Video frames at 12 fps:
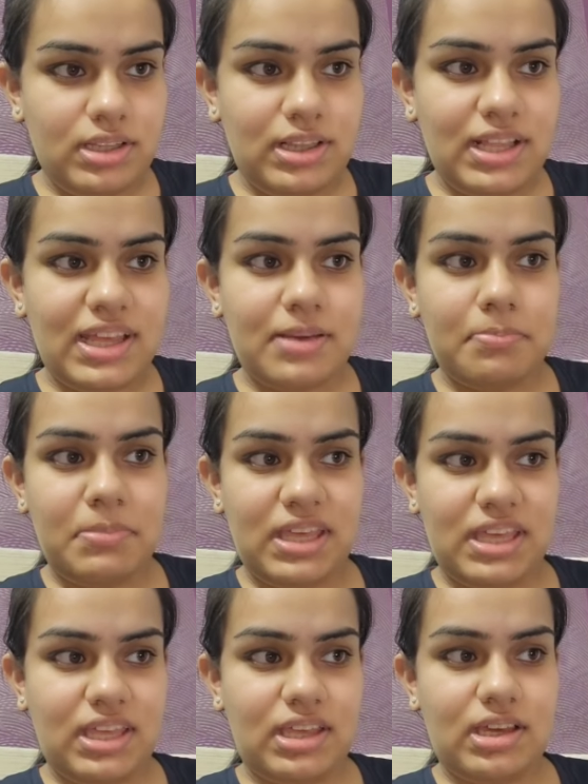like
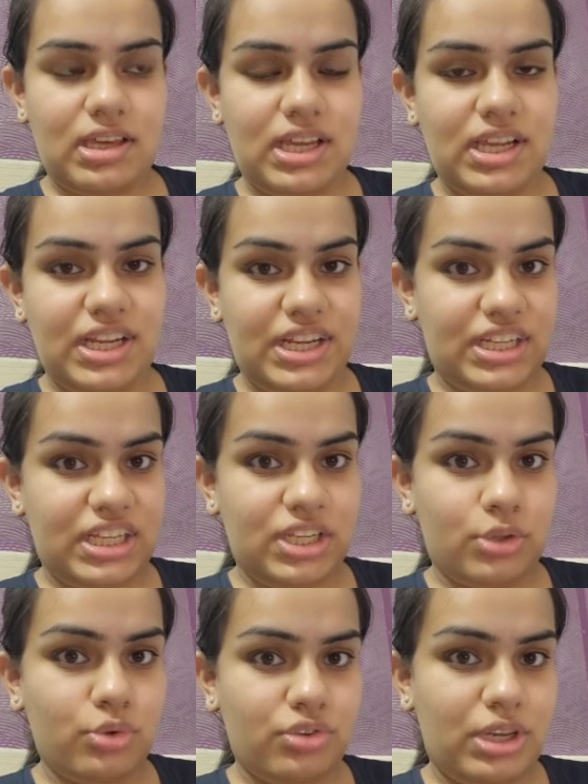make it
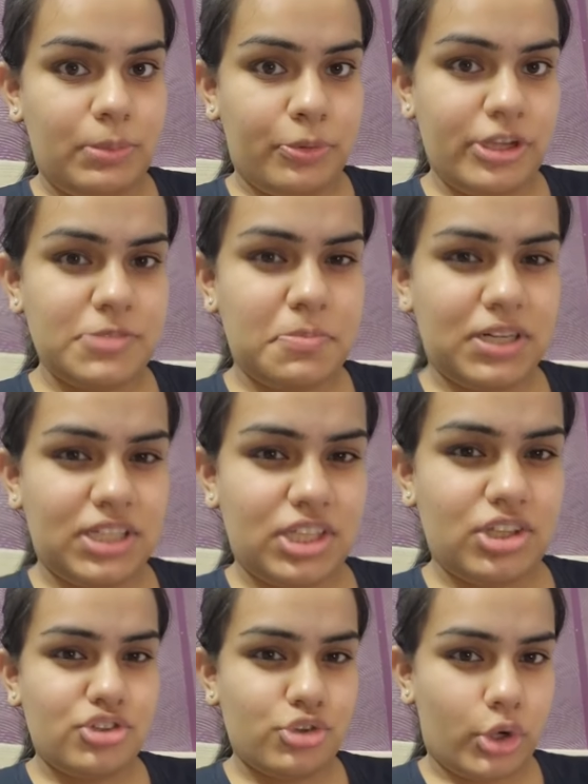into 3 points but
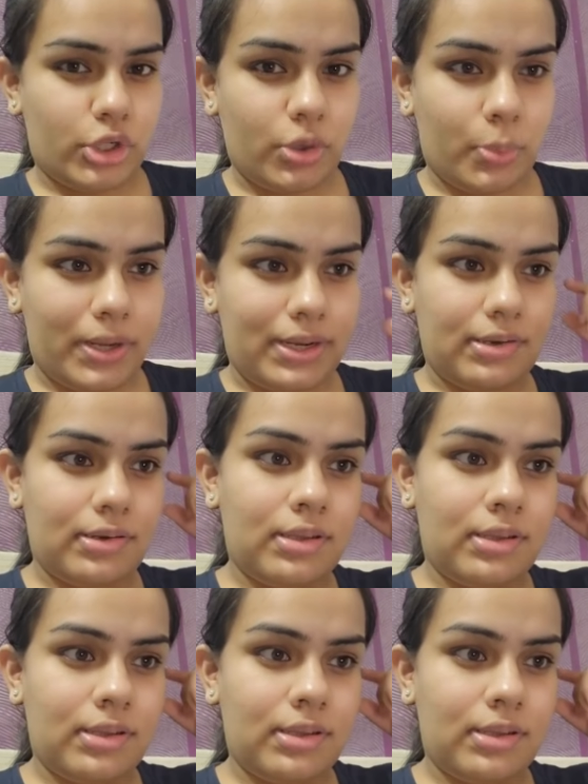shorter one.